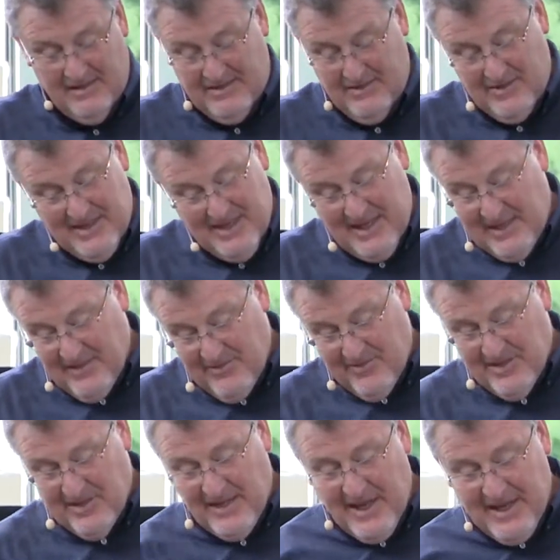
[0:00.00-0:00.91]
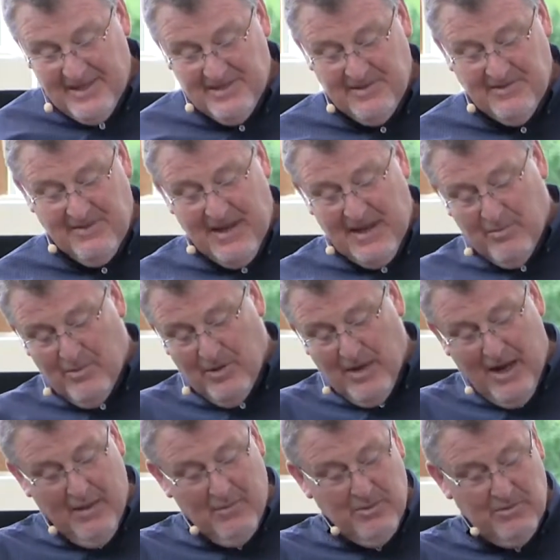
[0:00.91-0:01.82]
We think of the likes of
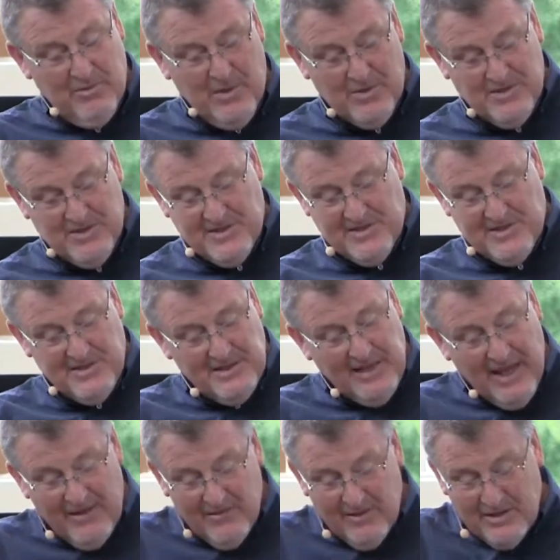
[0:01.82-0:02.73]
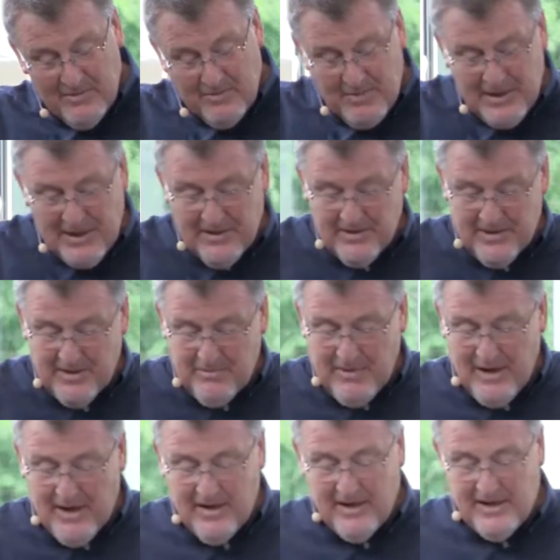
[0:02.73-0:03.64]
Abraham and Moses and David and Peter
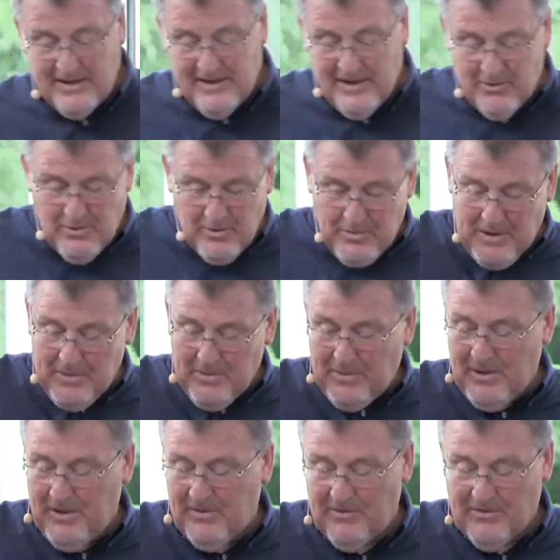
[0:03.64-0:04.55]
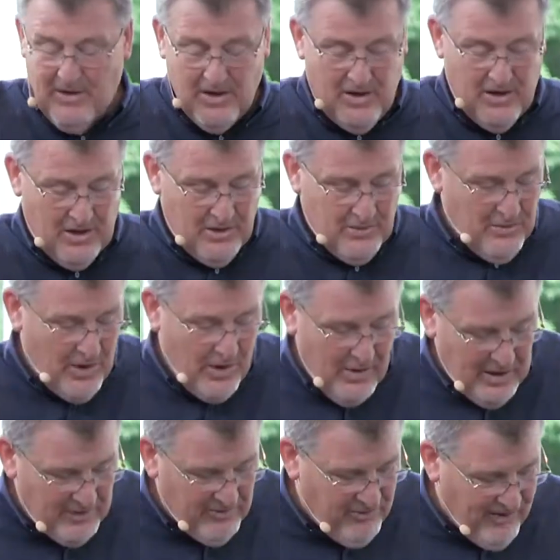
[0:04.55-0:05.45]
and Mary, and they were people of
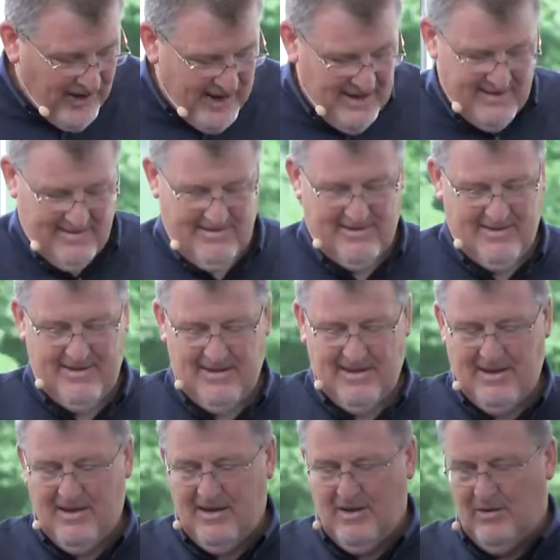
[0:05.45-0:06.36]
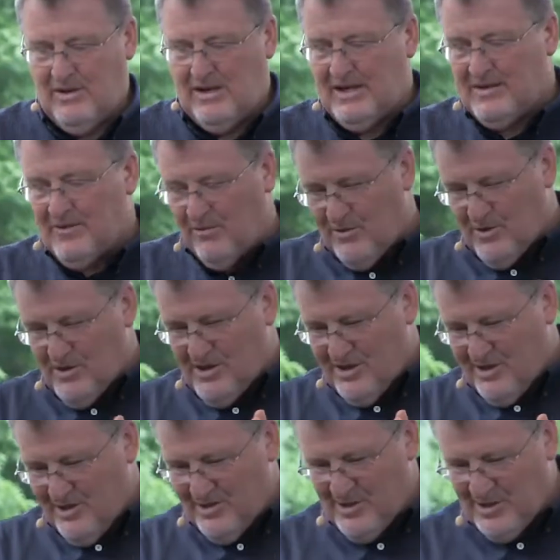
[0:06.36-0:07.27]
heroic faith. We get to
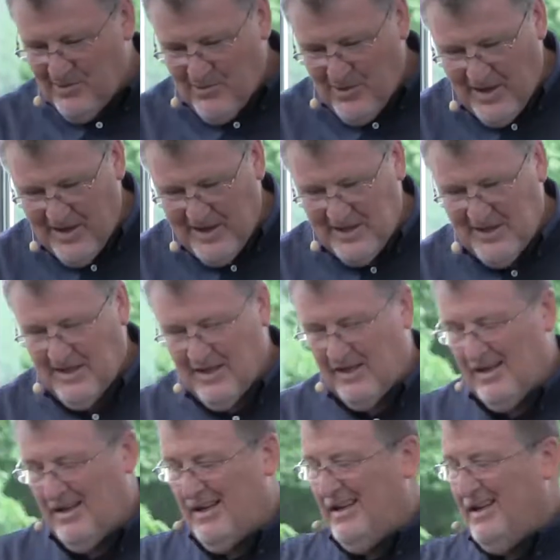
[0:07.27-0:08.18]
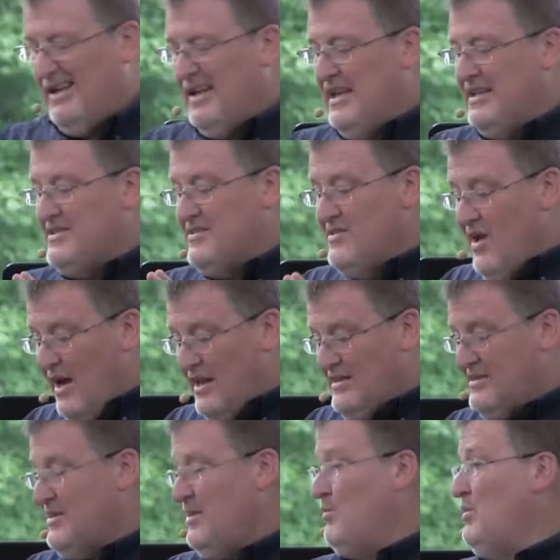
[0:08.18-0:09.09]
verse 31. It's
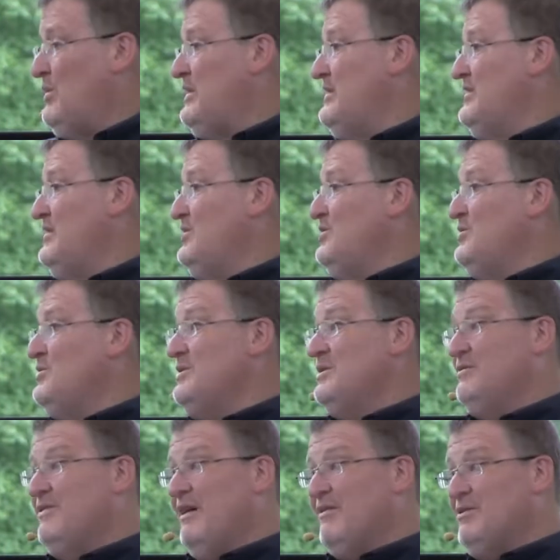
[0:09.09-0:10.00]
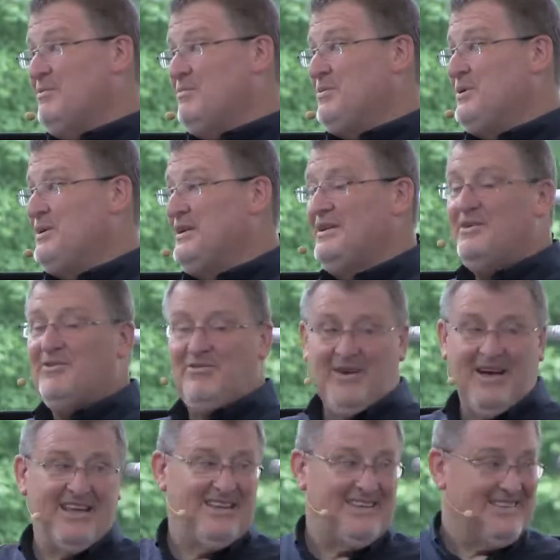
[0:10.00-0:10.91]
not somebody that you would have ever put in the
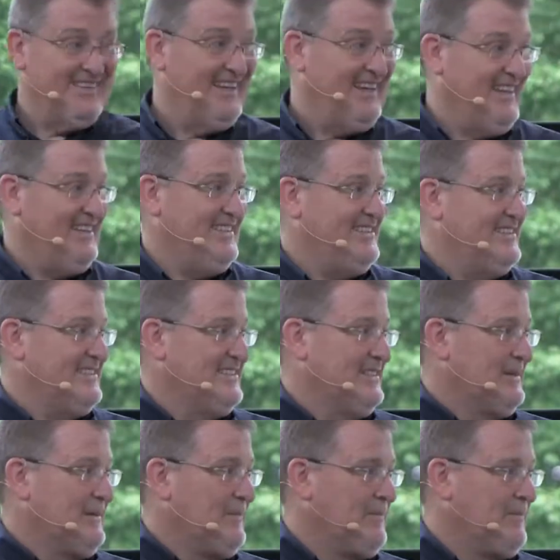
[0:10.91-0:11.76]
faith list.